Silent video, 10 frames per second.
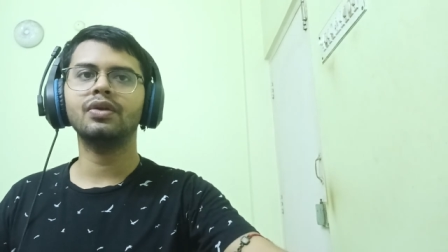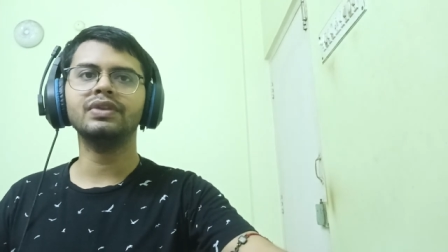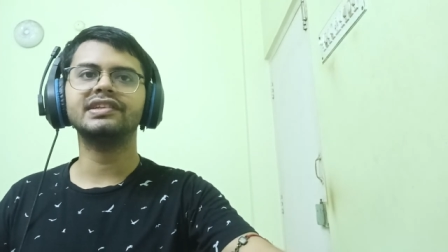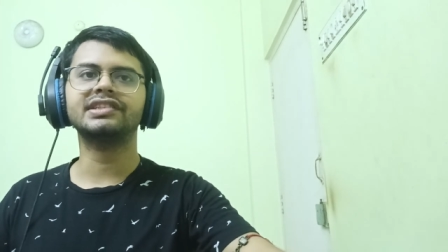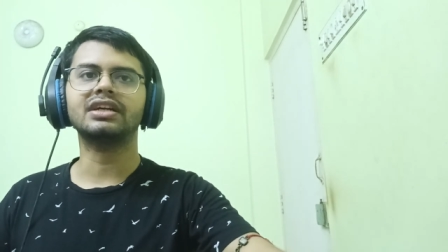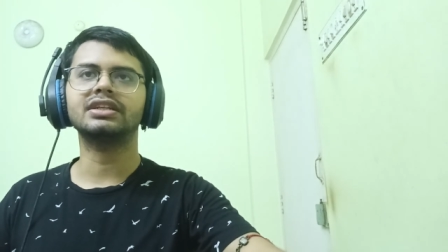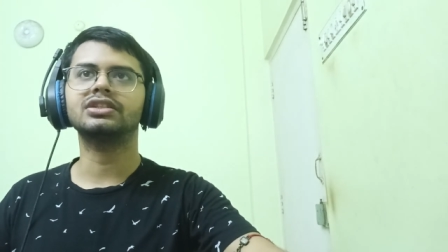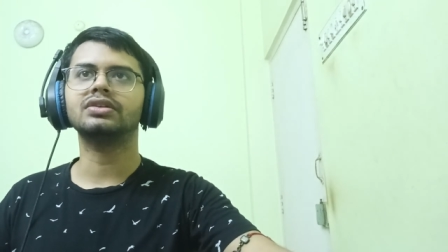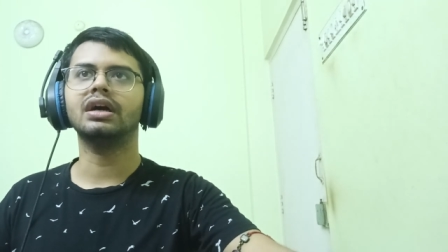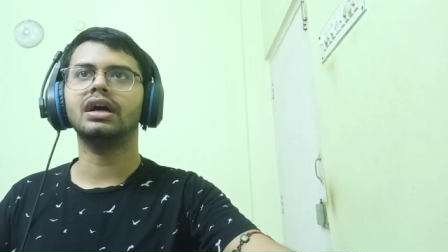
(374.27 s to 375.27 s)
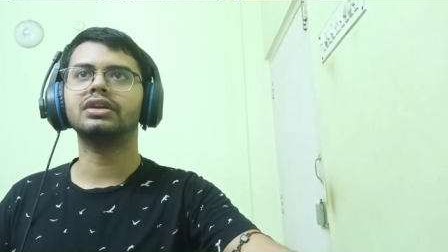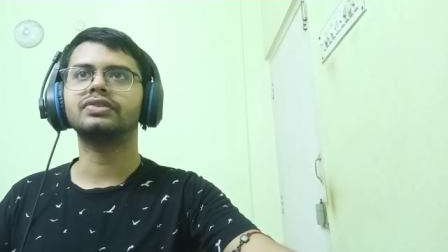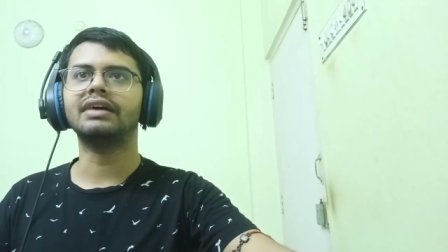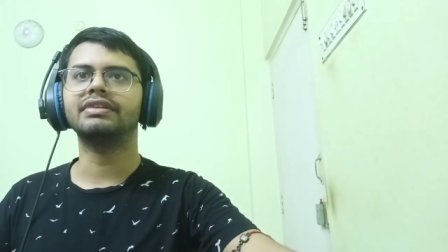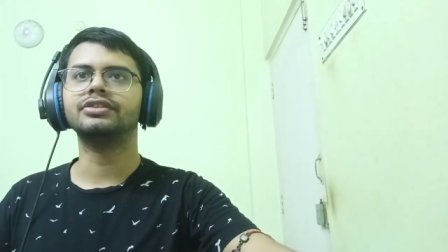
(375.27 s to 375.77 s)
you know they started uh,
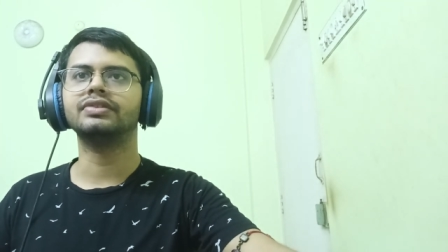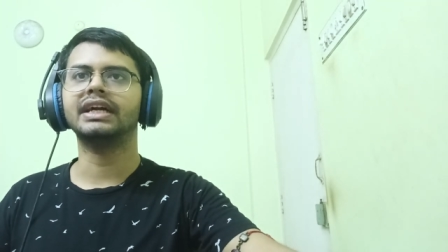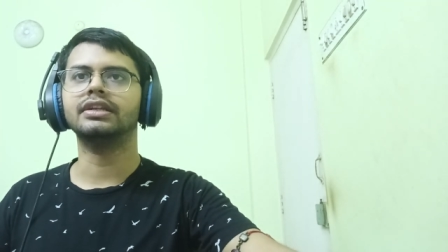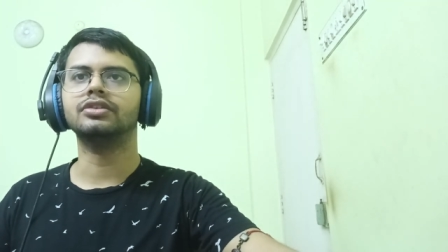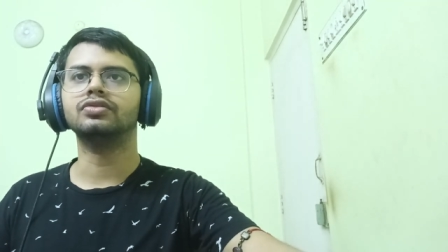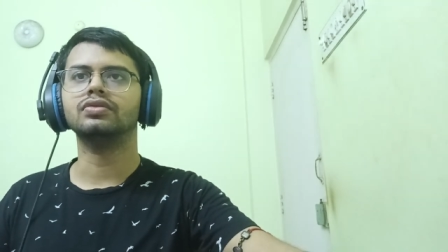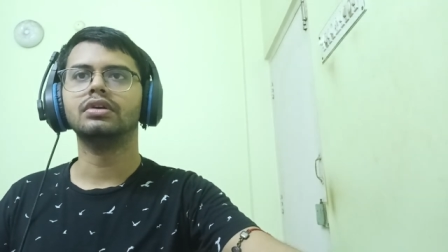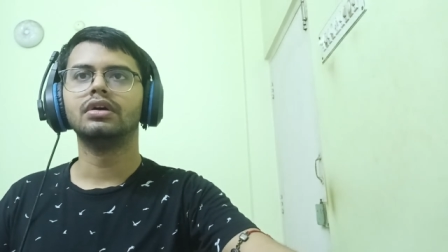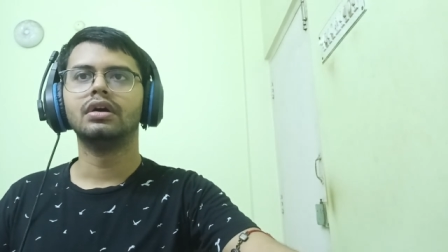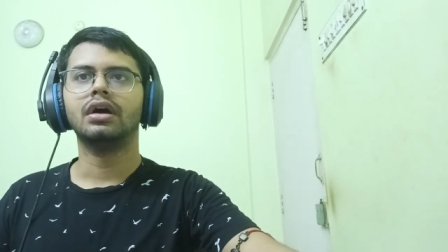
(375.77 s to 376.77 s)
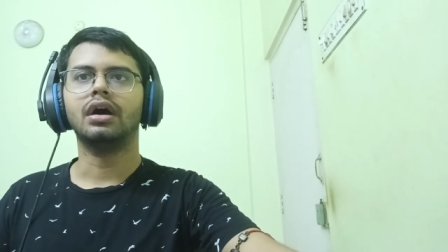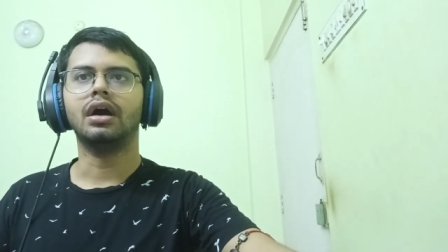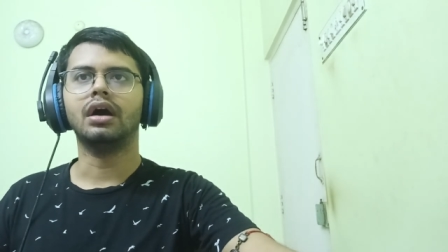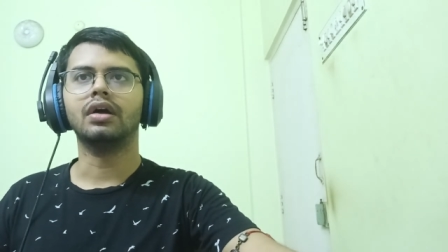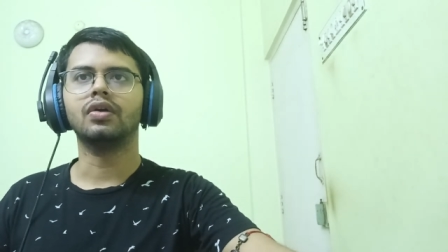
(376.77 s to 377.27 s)
traveling together to
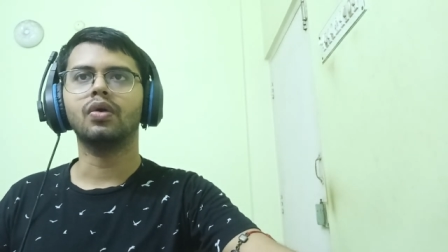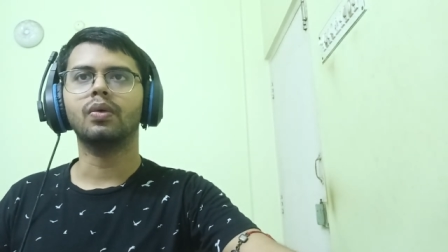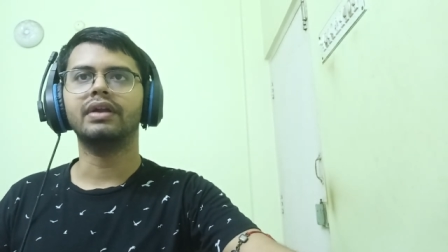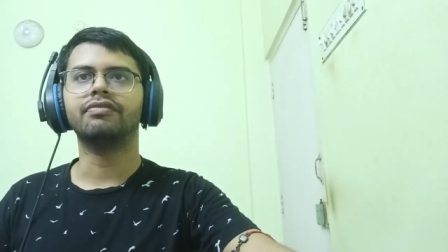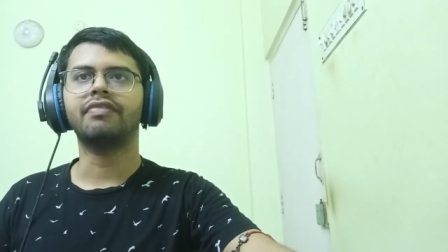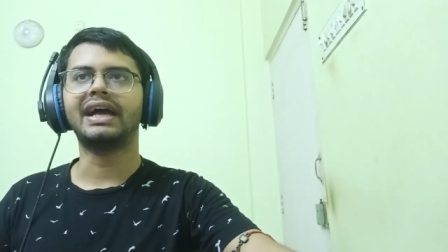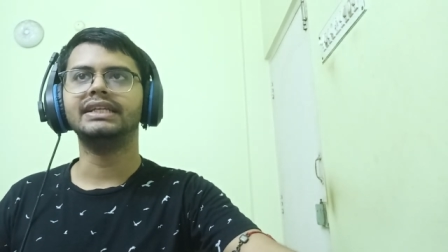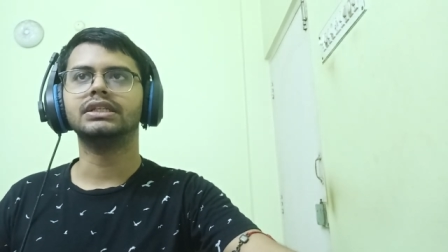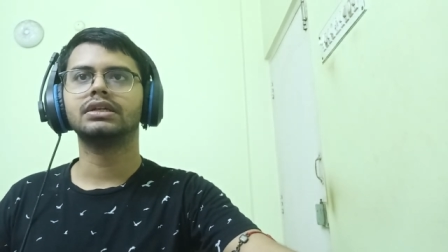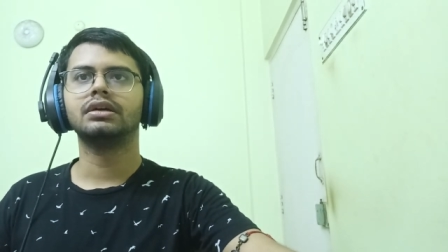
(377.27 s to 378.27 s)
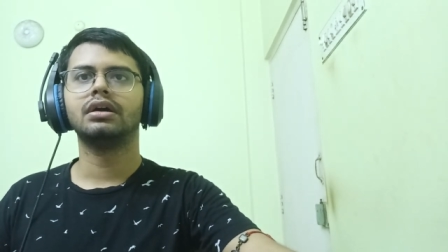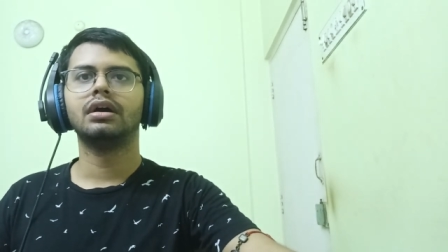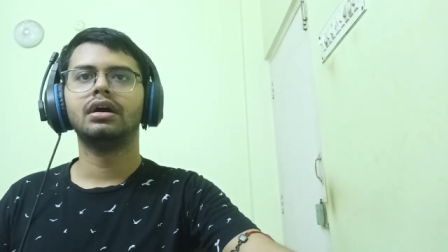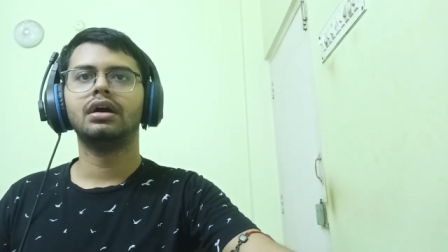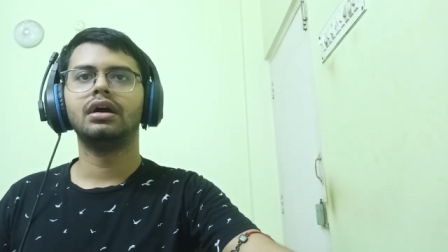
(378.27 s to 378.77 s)
go and find
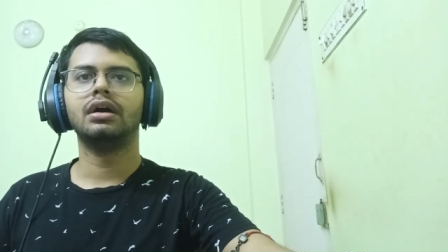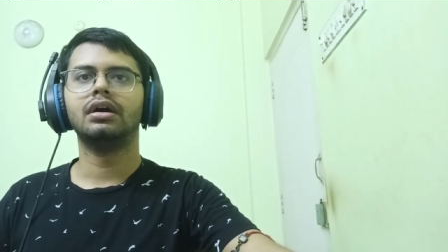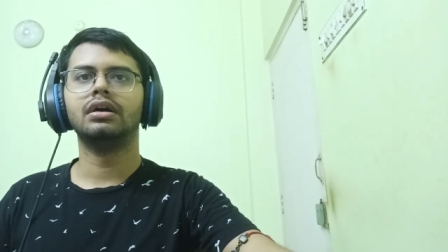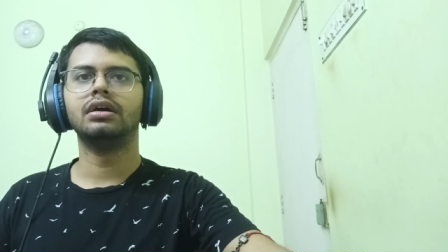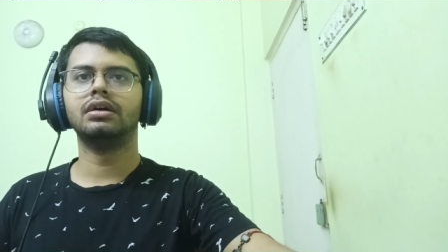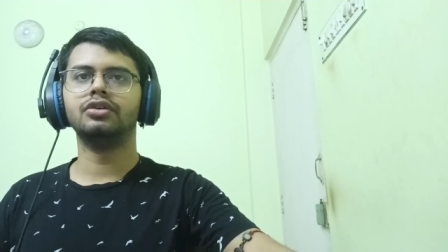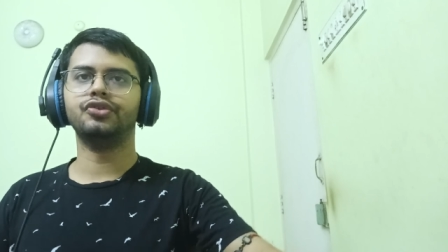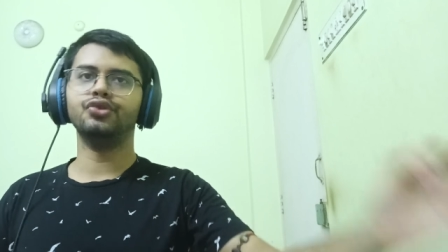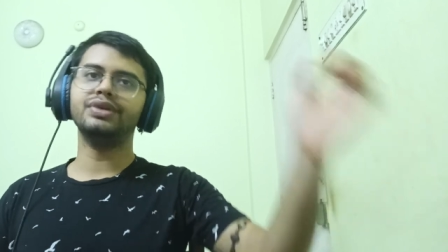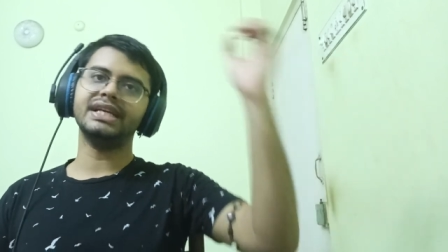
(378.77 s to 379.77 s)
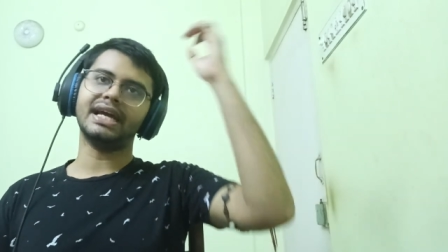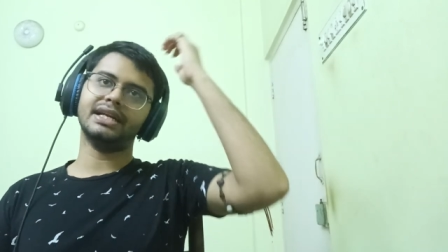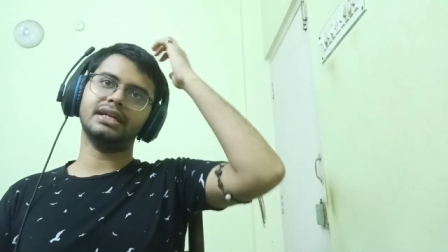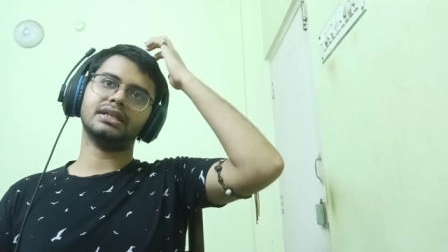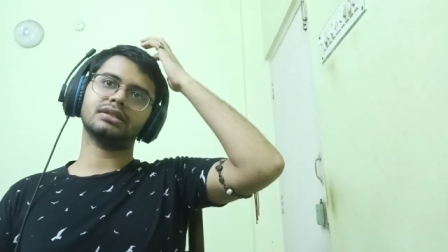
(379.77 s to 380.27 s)
Rudy
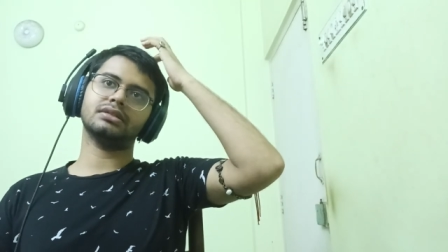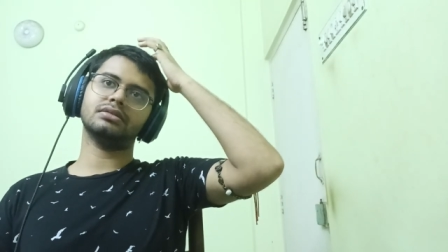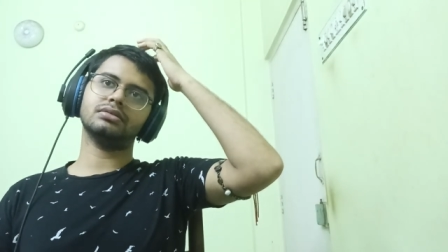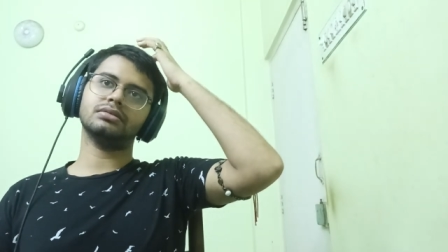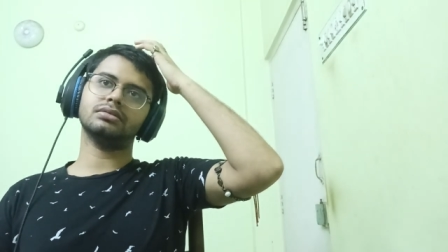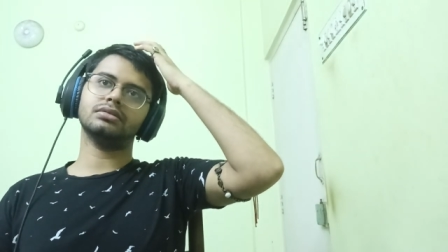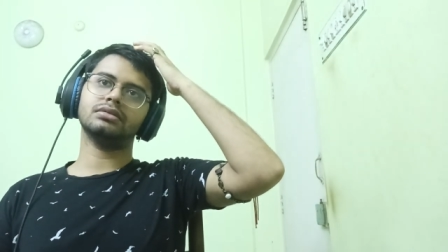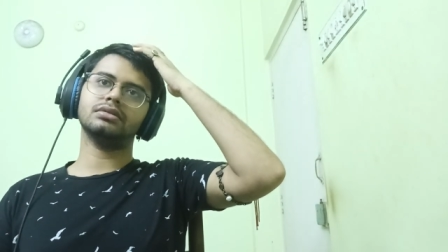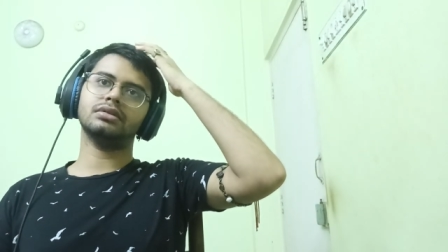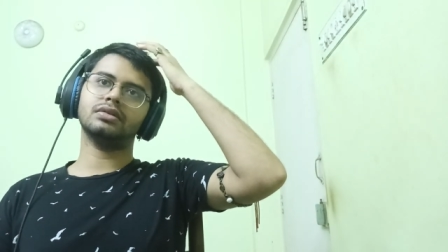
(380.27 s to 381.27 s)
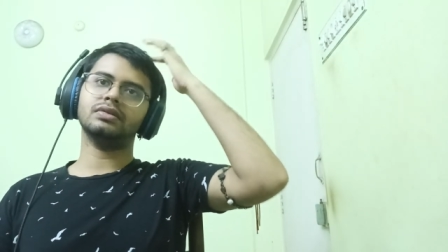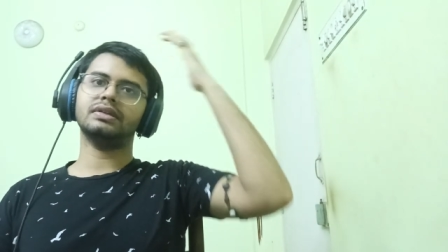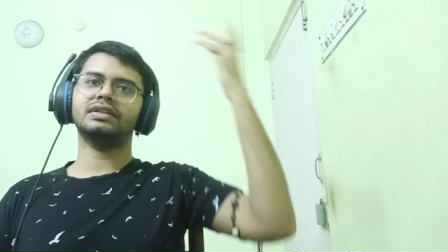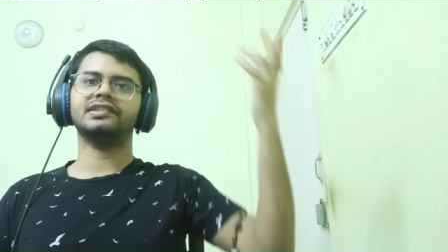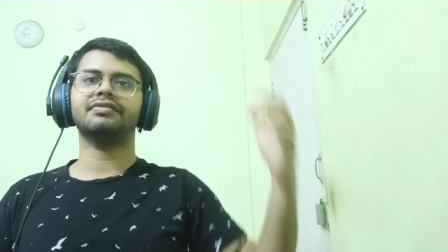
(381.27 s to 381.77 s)
and you know
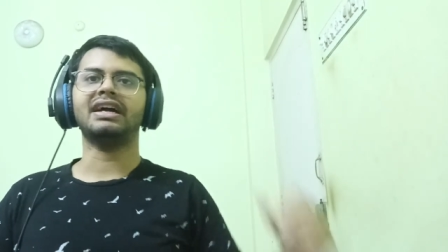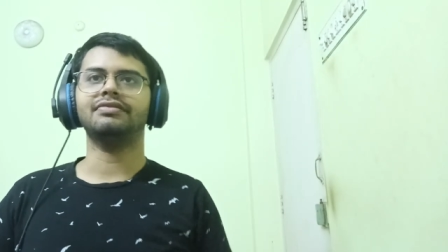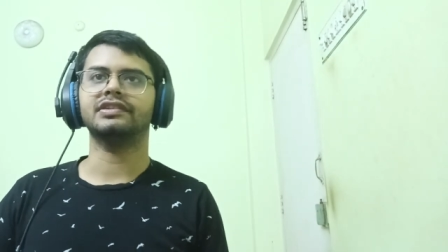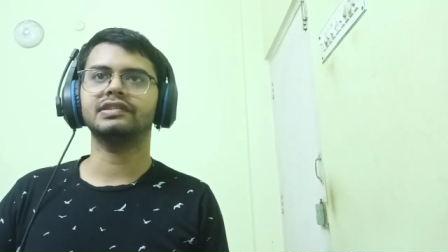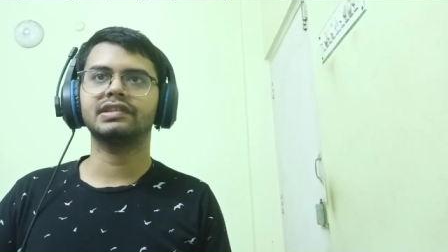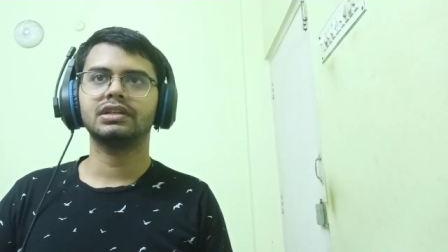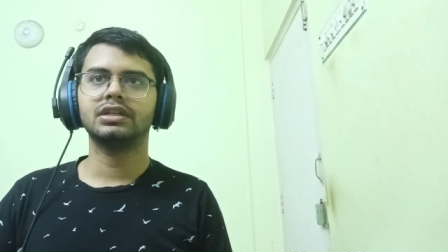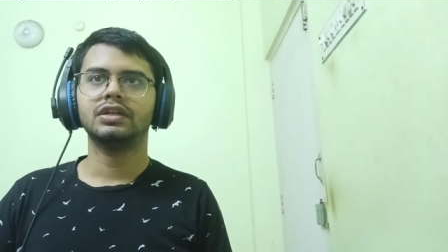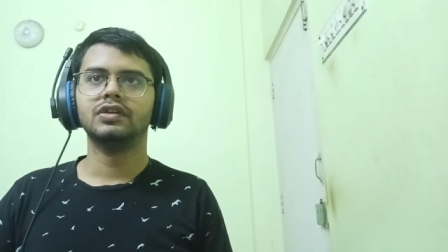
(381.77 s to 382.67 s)
the, the survivors.